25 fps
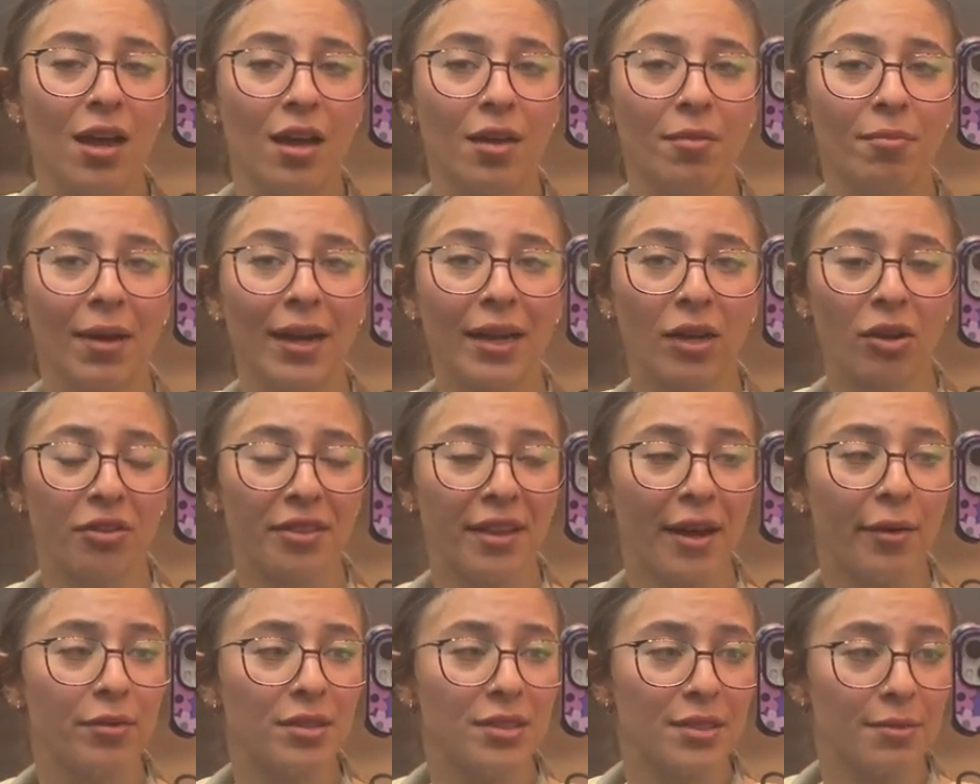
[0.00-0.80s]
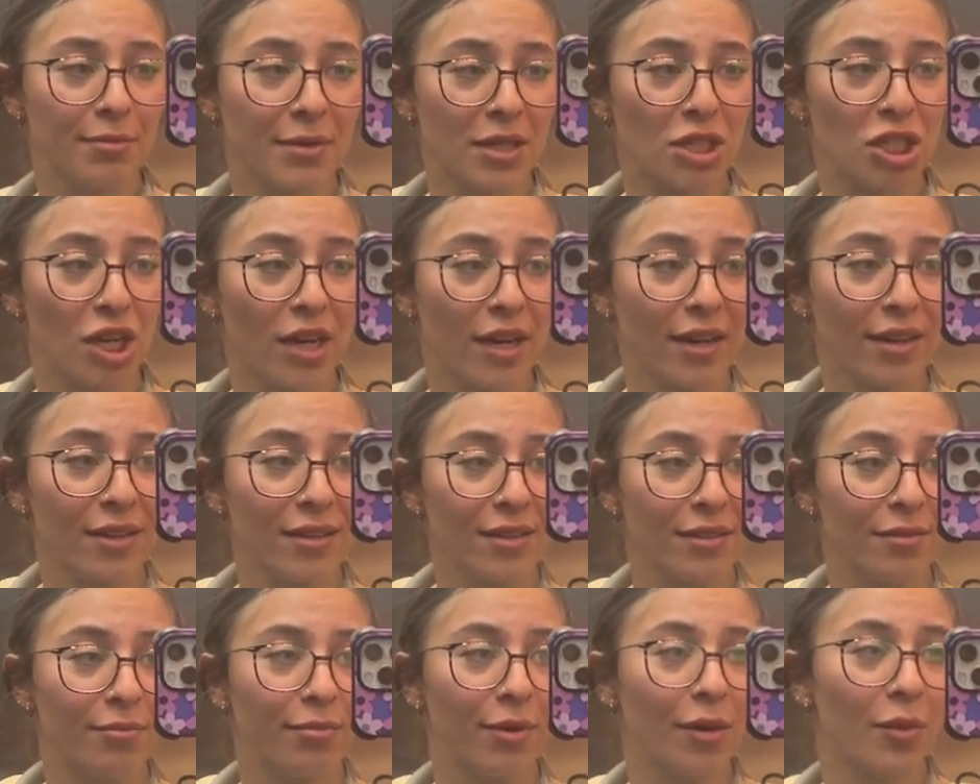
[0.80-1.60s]
My god, that was a mission,
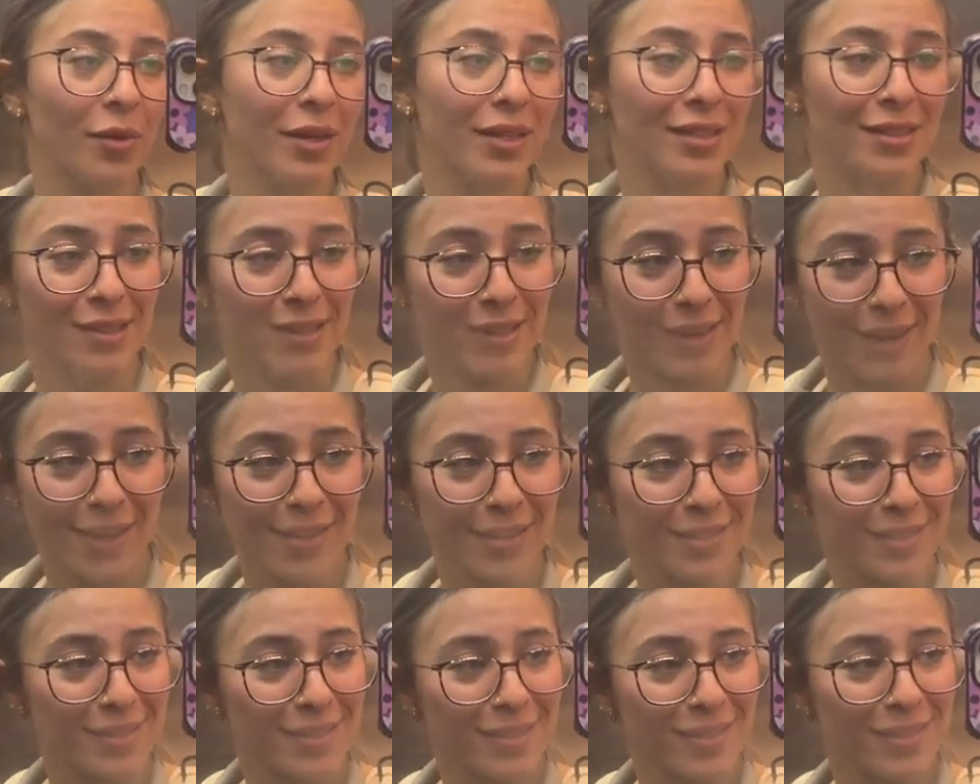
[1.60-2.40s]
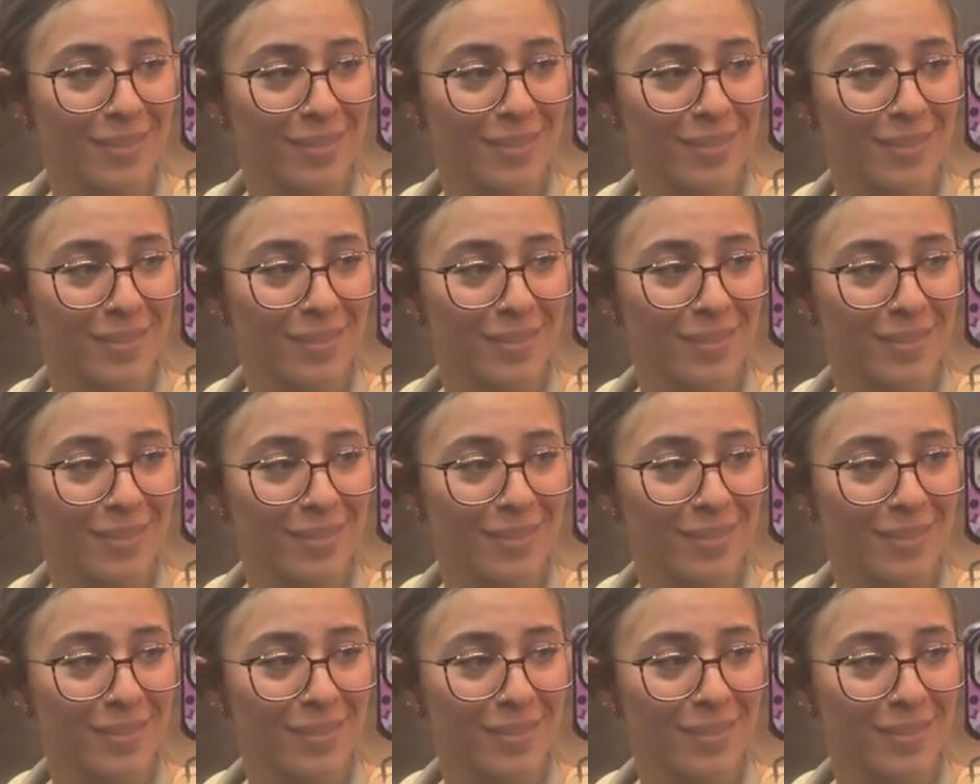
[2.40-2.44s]
but we did it.